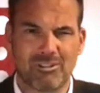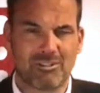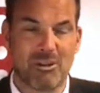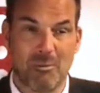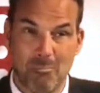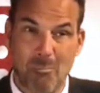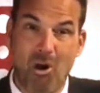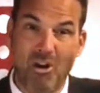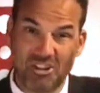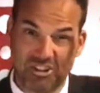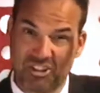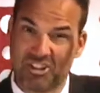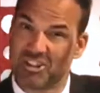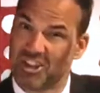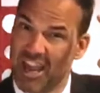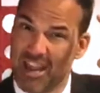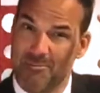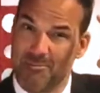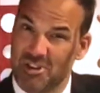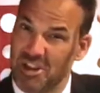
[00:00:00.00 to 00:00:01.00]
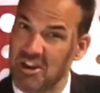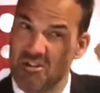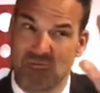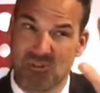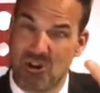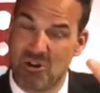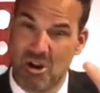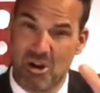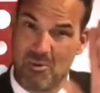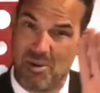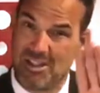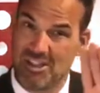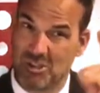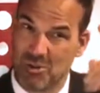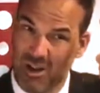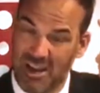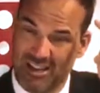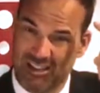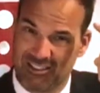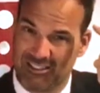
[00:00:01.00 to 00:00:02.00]
mine's the same, dear. Don't go into
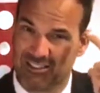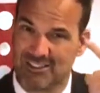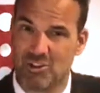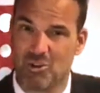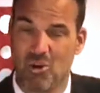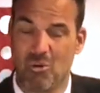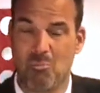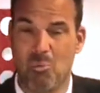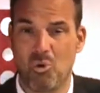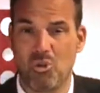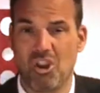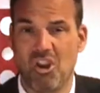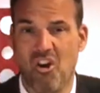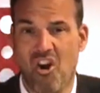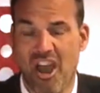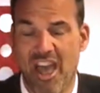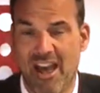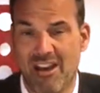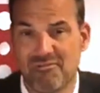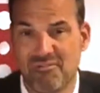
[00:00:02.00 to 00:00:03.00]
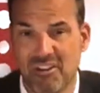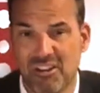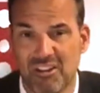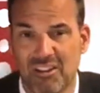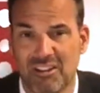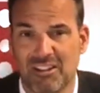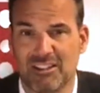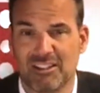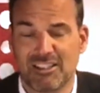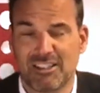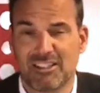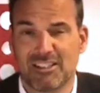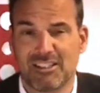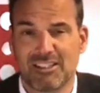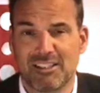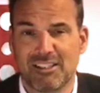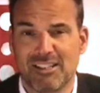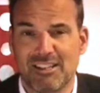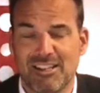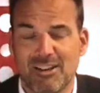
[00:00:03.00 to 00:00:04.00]
it. You've got more than I have.
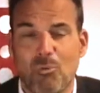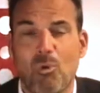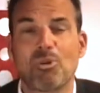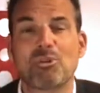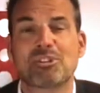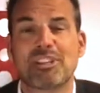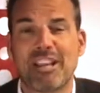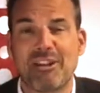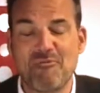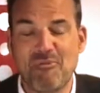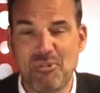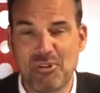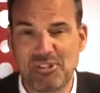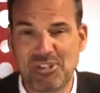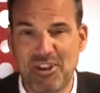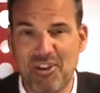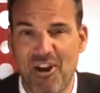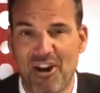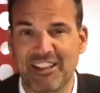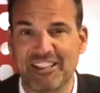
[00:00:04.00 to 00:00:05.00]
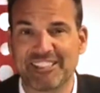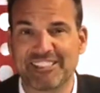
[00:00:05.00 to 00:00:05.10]
What are you singing for us tonight?